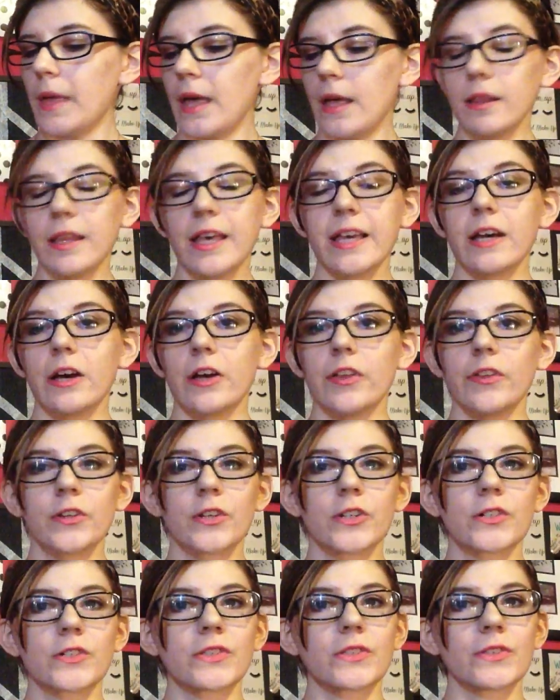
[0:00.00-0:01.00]
LA
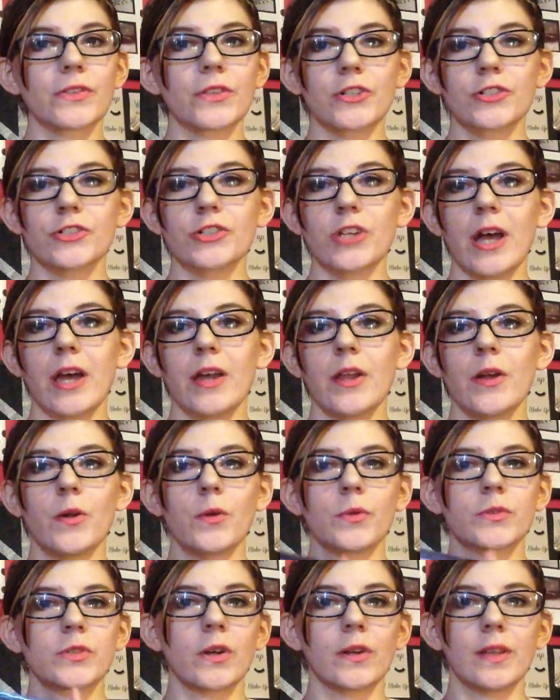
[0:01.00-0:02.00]
Colors, their
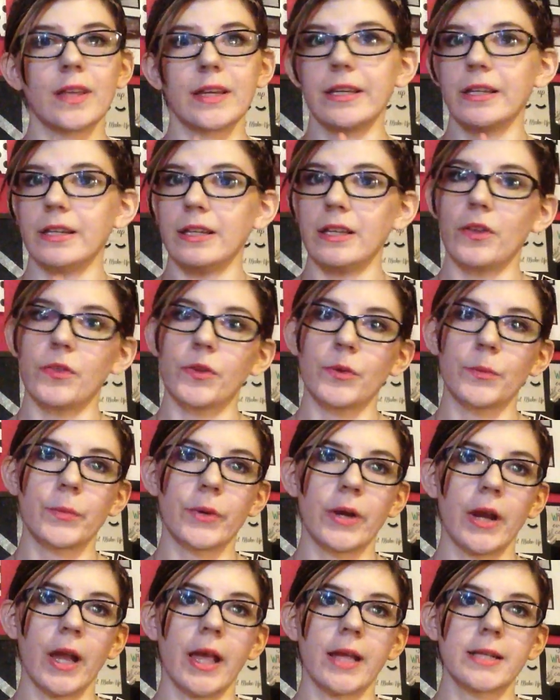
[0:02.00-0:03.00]
shadows are like any other
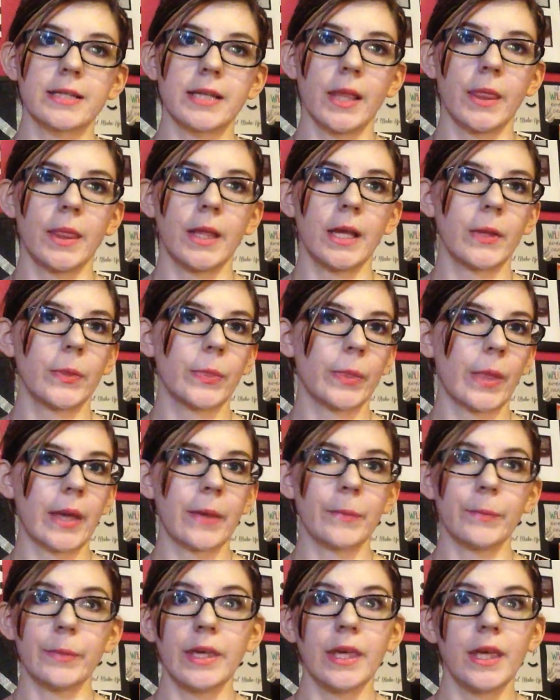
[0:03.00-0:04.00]
brand. I think they
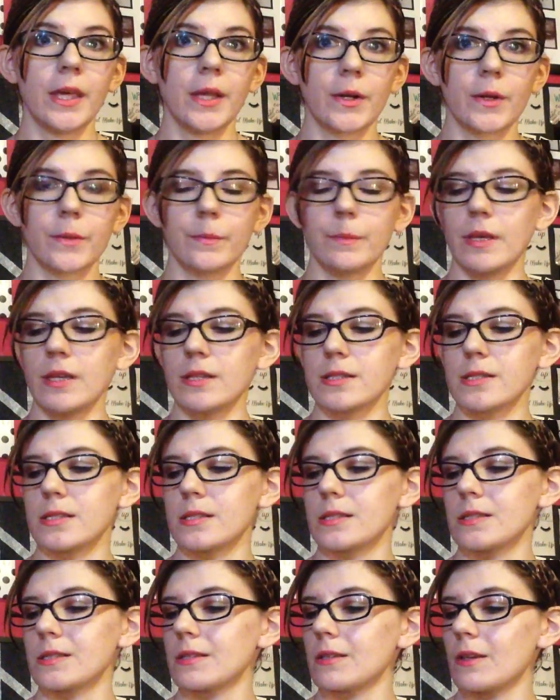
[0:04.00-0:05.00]
can be hit or
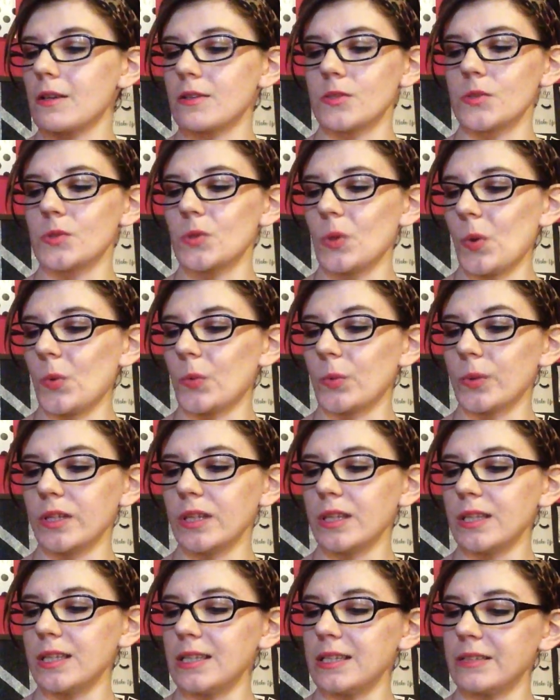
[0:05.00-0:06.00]
miss. So
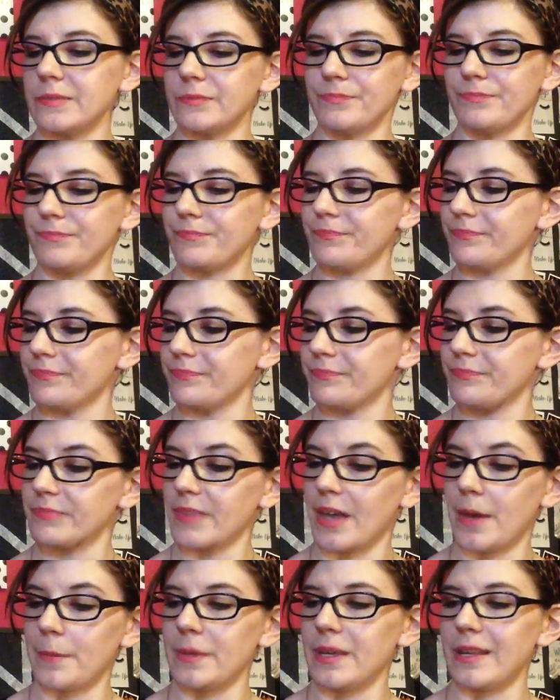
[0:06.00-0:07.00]
really,
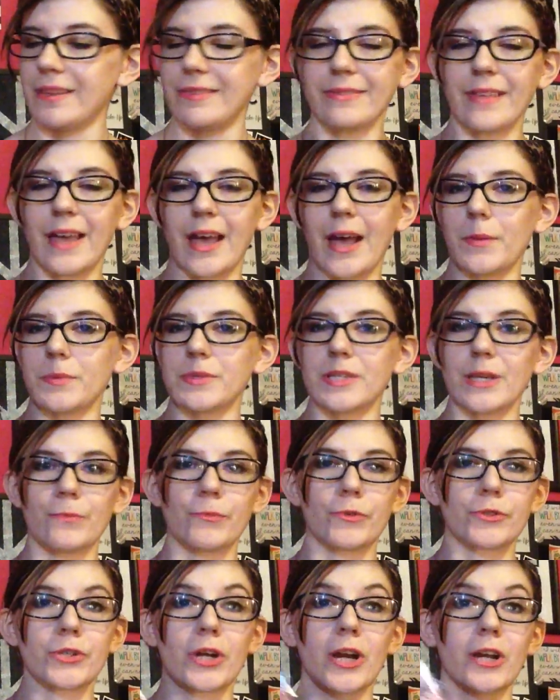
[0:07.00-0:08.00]
I mean, I was up
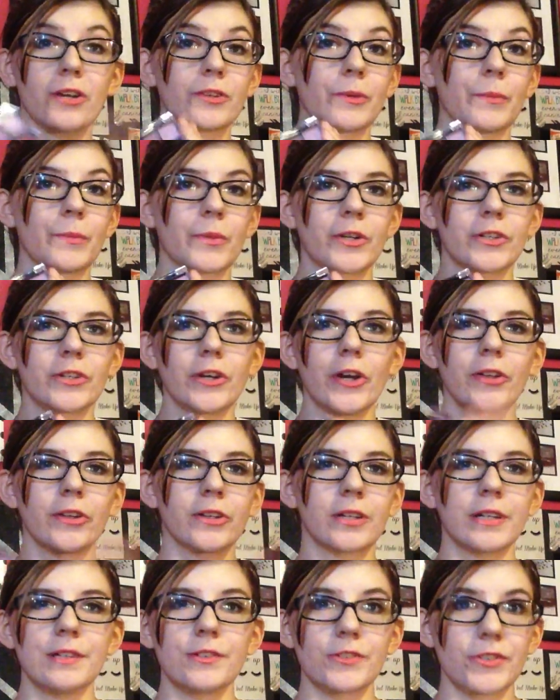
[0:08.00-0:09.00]
for trying them. They're
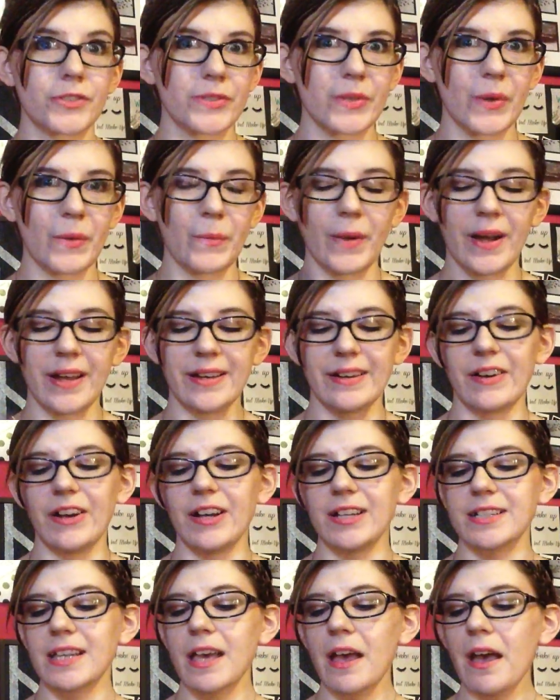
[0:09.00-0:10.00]
$1 each, so why
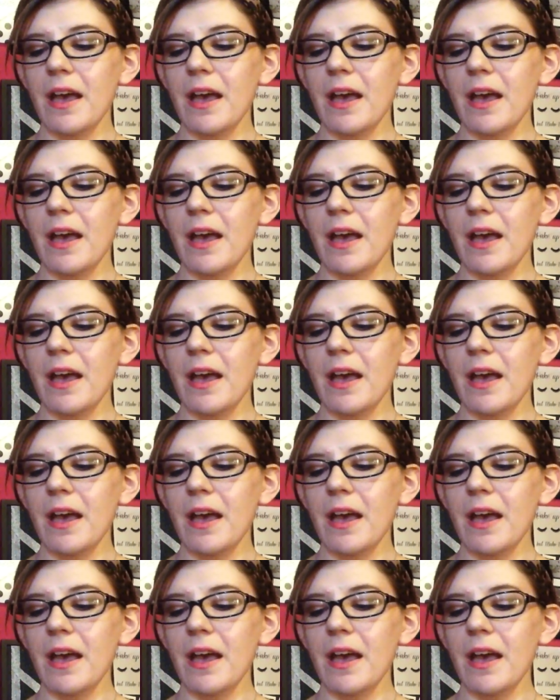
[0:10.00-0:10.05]
not?